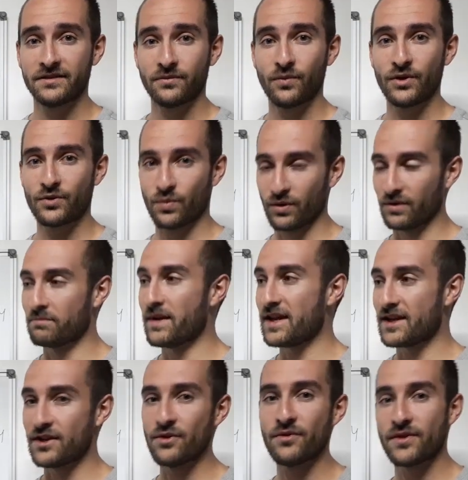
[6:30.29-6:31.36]
which will
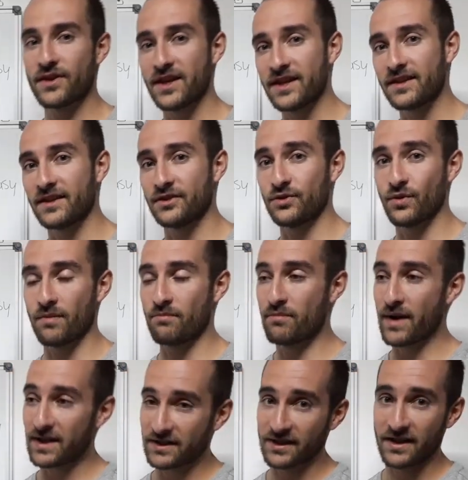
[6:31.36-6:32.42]
make you think that you are
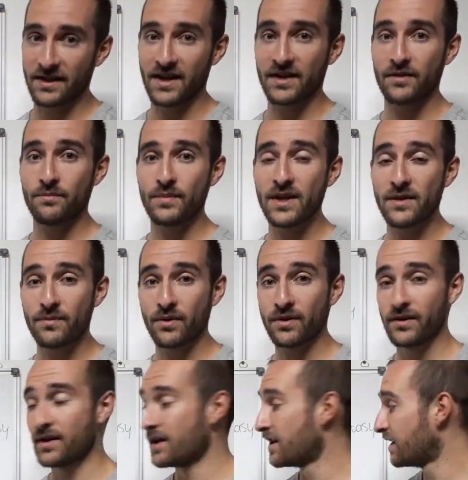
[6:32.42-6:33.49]
better than other
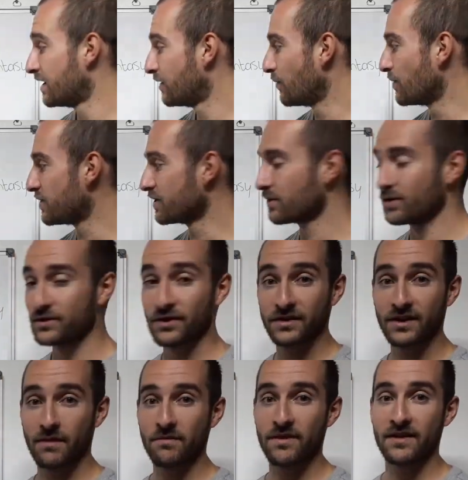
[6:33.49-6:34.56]
people, which is also
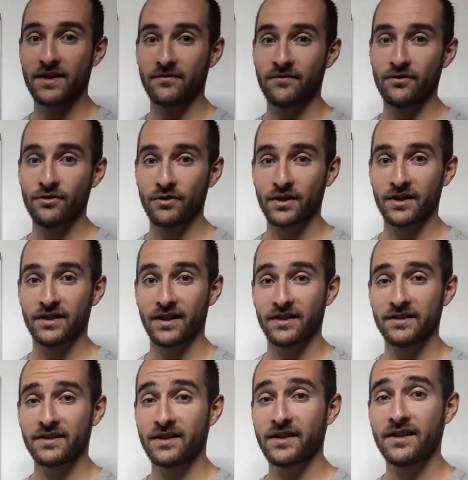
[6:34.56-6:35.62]
something that Veruca
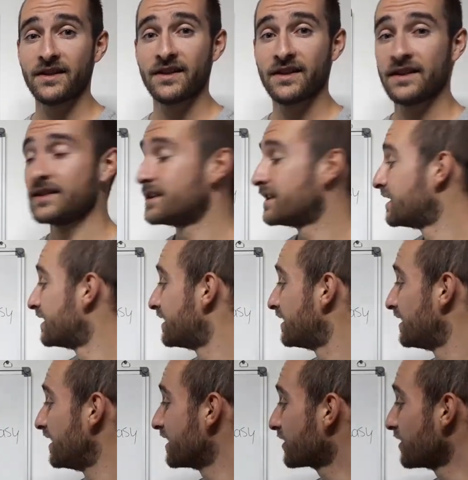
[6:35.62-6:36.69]
does.
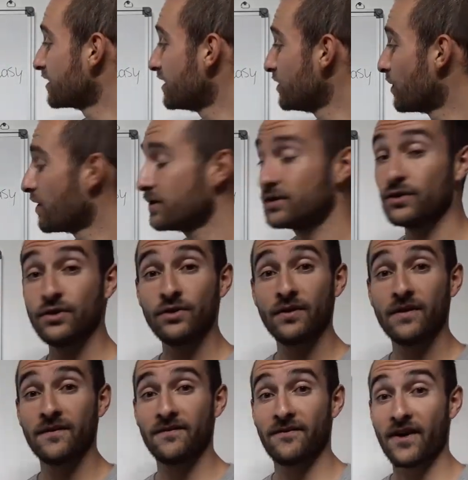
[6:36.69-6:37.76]
Let's continue on to
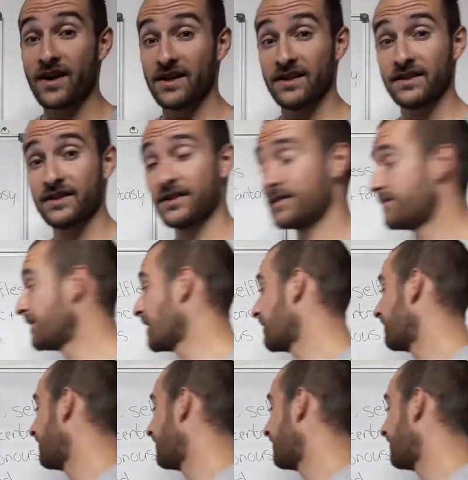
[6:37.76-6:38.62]
Violet. Now,